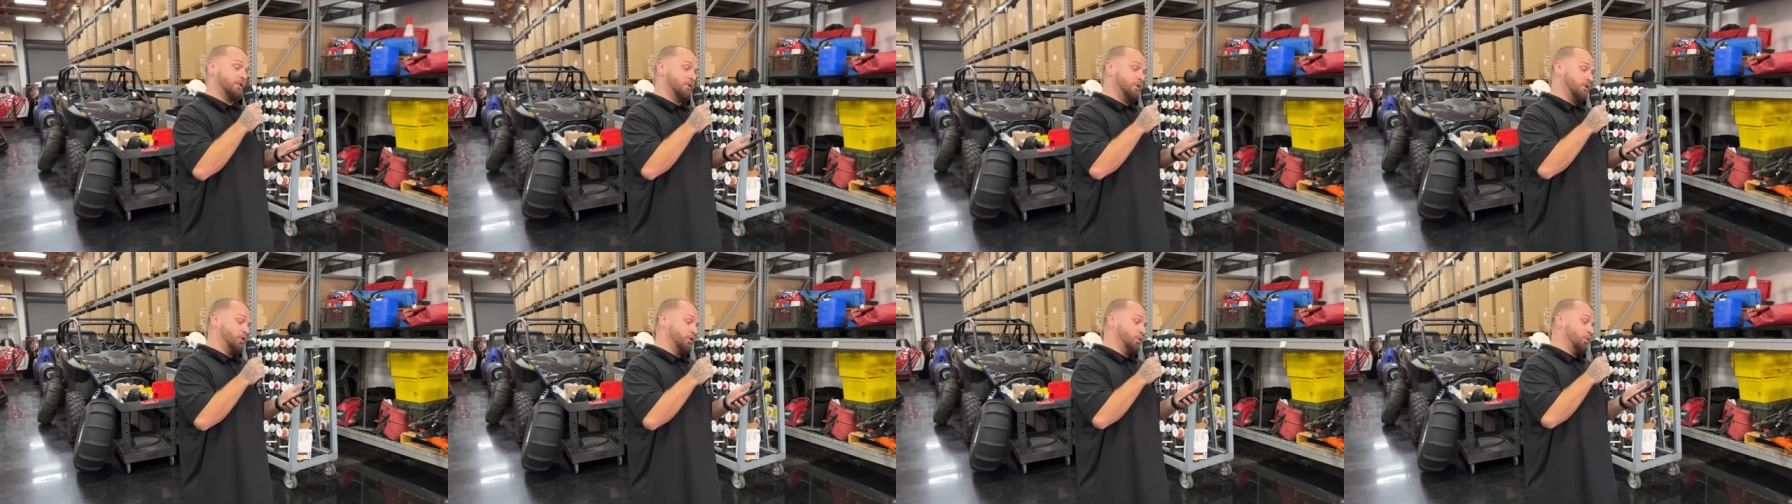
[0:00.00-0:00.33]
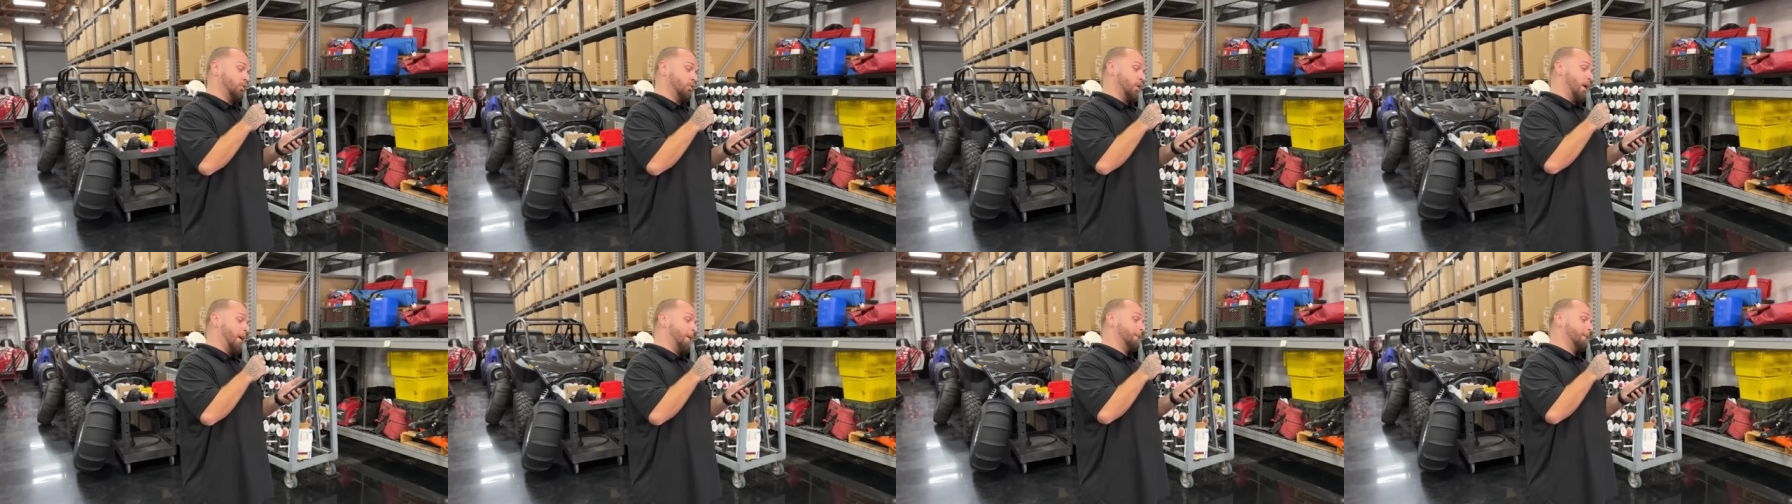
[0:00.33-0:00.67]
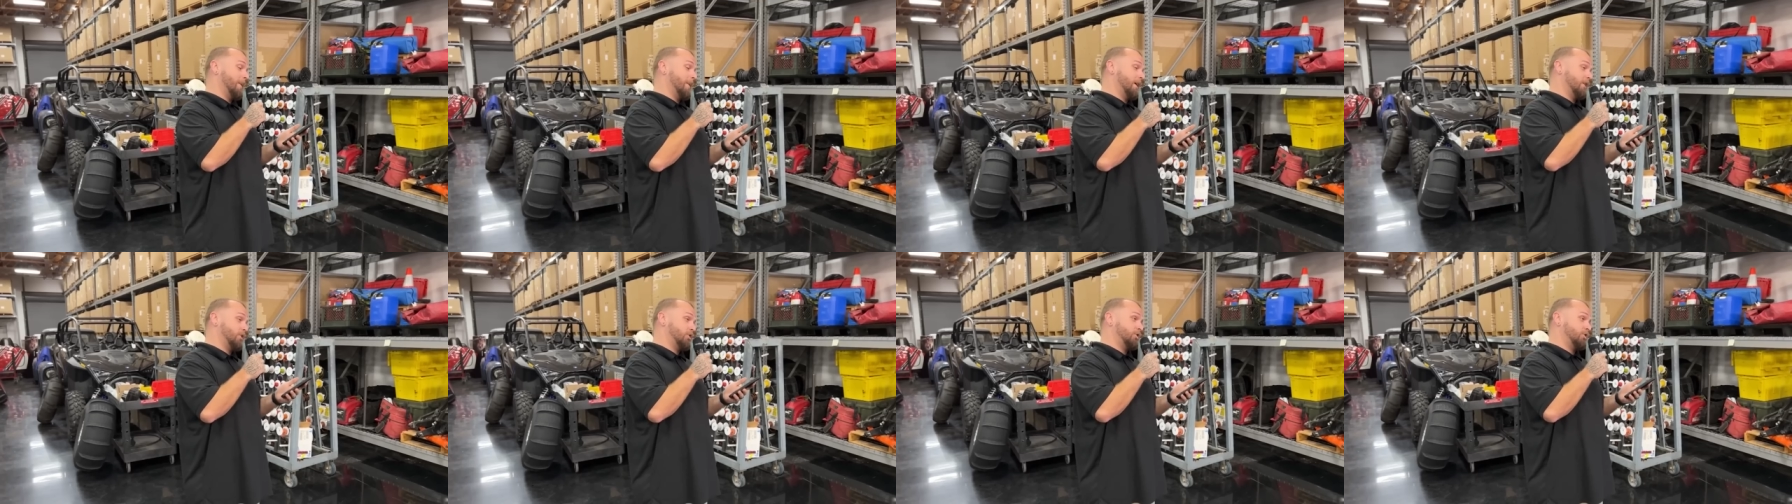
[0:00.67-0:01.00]
to
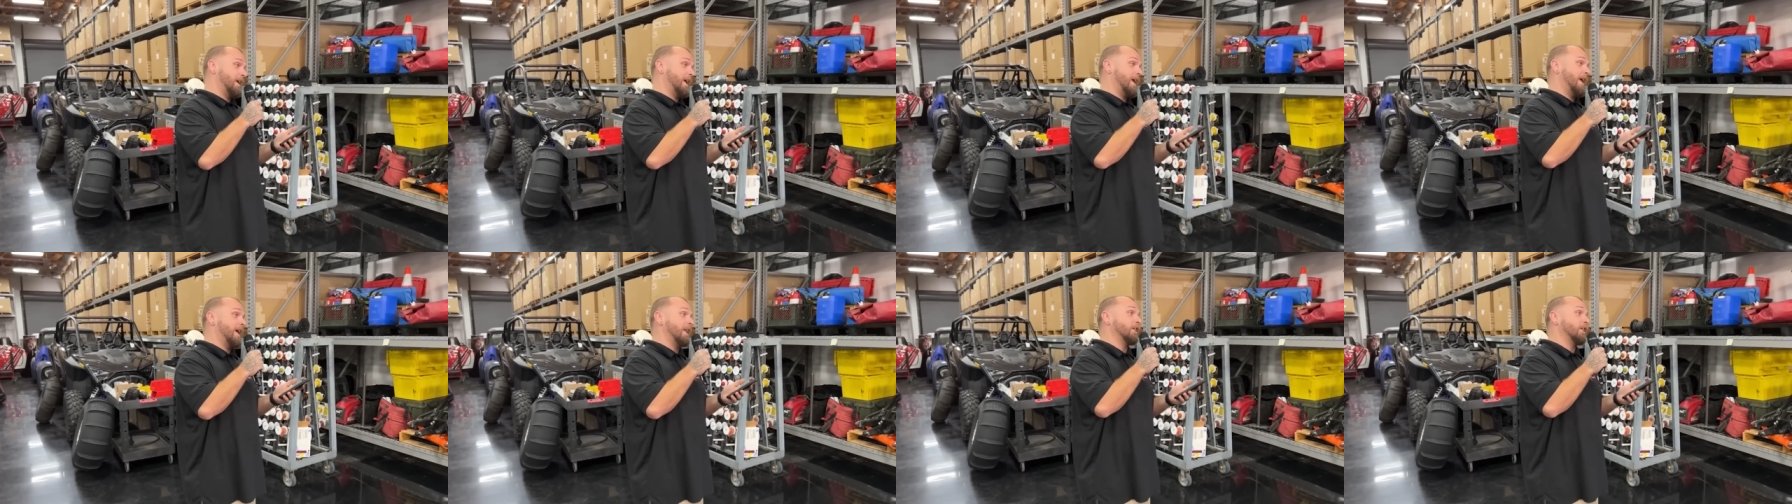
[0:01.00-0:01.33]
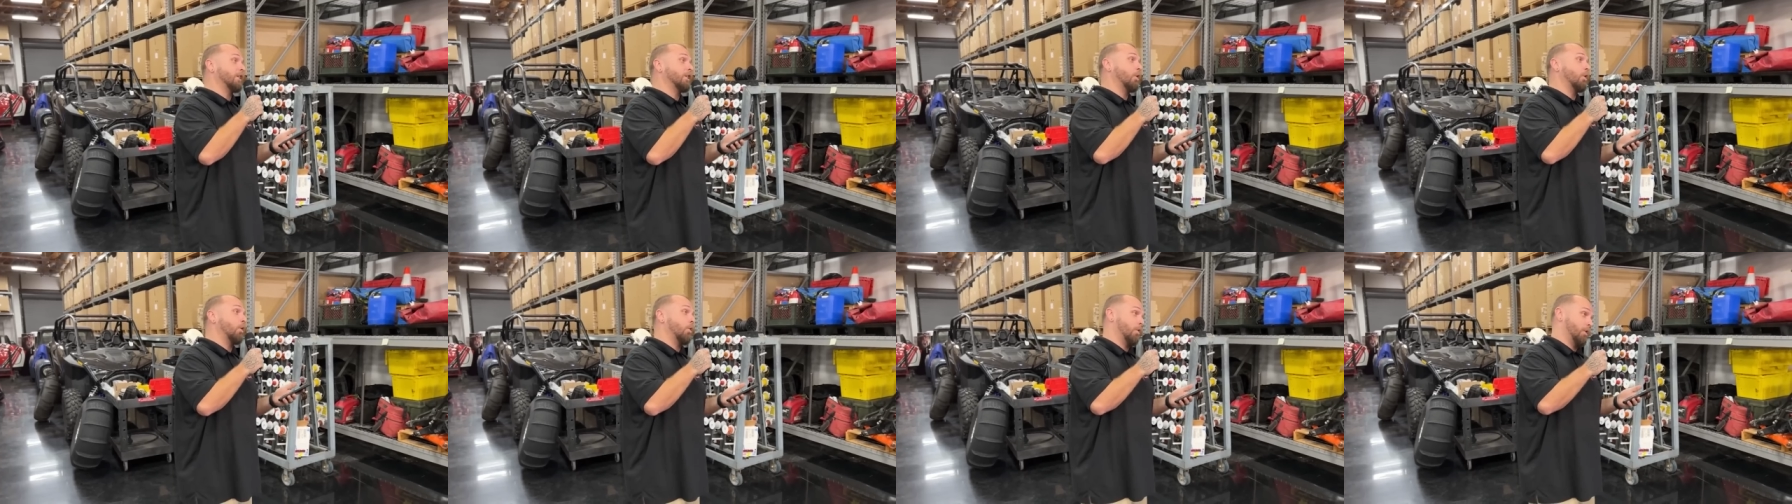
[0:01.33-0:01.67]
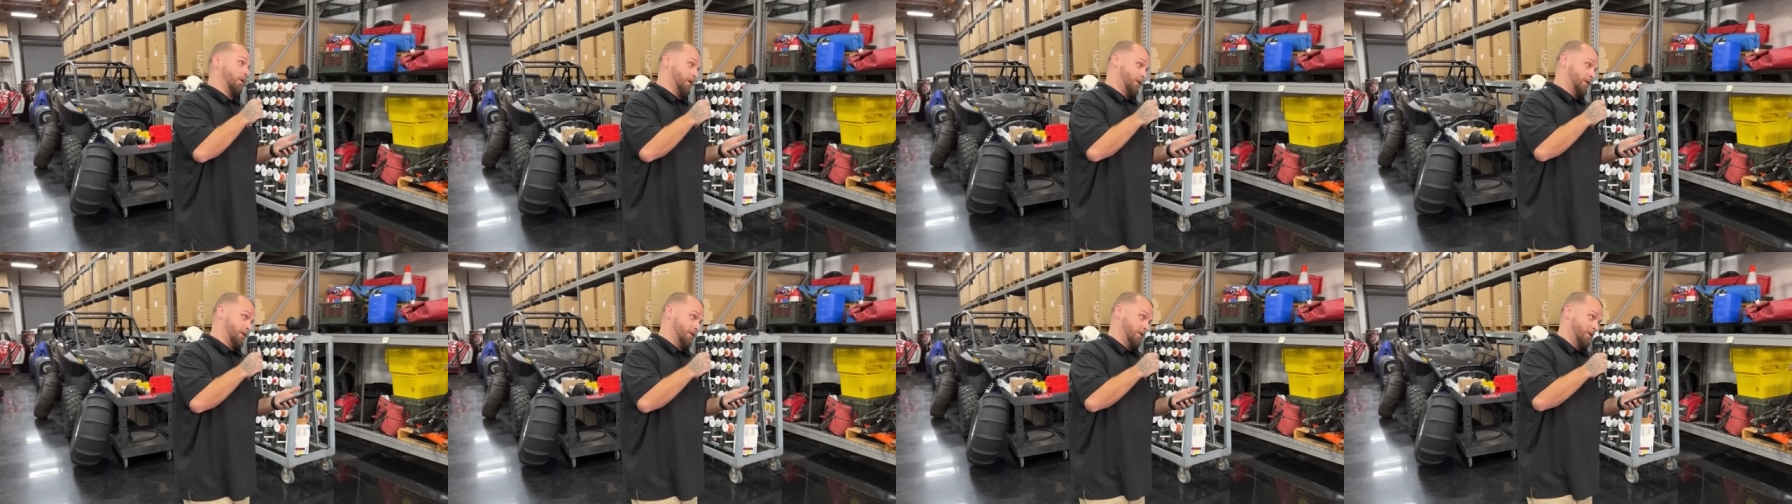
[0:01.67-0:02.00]
Mitch and
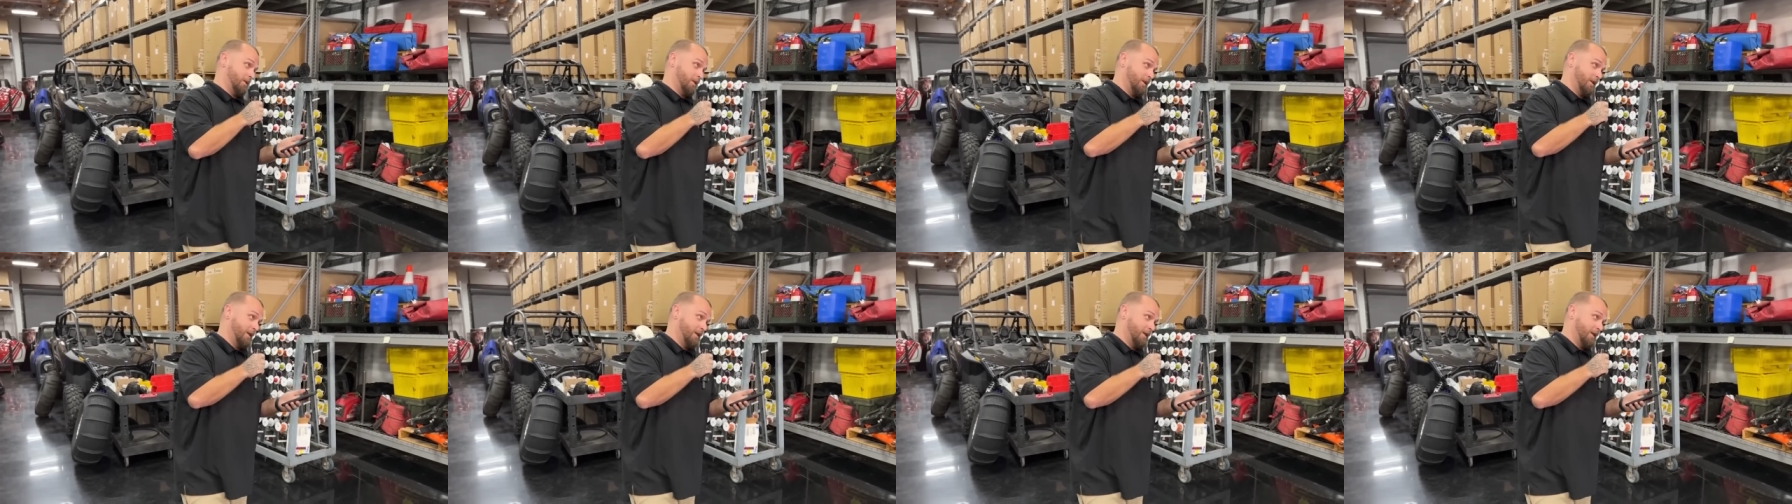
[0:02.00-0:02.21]
Lauren.